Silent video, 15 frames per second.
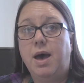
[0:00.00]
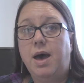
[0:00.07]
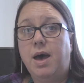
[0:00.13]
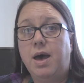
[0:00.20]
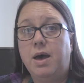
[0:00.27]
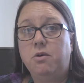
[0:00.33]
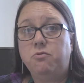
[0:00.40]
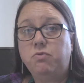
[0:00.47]

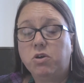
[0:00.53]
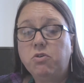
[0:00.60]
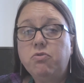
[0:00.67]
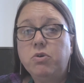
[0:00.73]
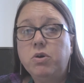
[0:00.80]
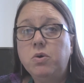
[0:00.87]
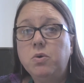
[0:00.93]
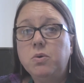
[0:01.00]
uh,
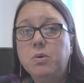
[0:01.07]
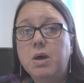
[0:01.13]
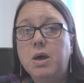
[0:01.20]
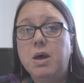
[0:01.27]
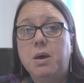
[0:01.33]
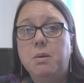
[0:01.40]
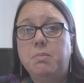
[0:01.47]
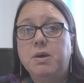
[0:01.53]
recruit
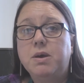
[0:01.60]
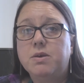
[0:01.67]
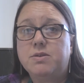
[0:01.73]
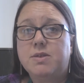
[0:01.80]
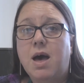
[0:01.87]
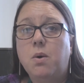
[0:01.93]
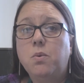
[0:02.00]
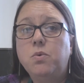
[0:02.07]

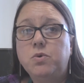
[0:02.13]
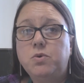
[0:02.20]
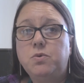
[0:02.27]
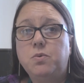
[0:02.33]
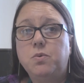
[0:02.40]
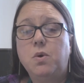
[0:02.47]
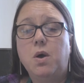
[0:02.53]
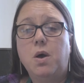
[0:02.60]
because that would,
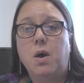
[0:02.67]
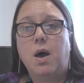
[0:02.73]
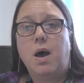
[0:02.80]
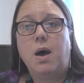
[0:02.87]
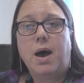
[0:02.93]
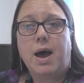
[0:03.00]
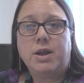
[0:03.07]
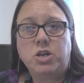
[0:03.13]

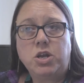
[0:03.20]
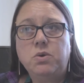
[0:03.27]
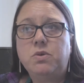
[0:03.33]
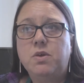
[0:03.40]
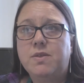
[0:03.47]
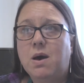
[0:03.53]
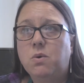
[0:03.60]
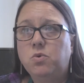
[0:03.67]
I knew
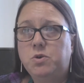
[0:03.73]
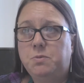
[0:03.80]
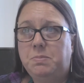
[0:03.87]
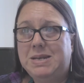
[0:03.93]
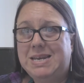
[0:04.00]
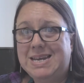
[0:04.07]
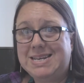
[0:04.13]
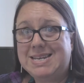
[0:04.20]
that that would
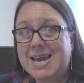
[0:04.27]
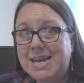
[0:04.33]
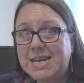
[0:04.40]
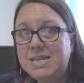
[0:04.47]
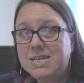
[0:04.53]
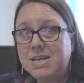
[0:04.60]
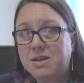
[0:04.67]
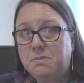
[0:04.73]
be
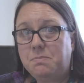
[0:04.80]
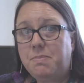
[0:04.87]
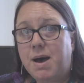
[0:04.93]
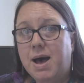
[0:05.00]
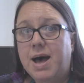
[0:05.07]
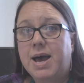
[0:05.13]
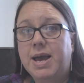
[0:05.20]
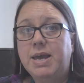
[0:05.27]
dictated
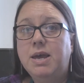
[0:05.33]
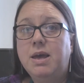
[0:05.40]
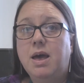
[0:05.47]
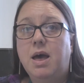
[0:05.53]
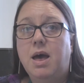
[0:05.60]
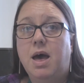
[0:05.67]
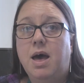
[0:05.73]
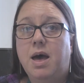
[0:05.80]
by
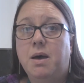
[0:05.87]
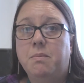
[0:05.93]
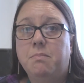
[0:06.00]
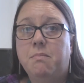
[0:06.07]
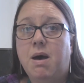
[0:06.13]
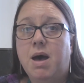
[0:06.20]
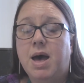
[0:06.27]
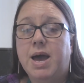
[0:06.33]
uh,
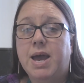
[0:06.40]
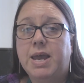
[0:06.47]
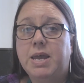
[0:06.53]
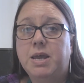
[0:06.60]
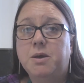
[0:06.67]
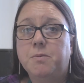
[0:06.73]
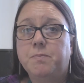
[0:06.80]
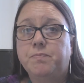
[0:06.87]
my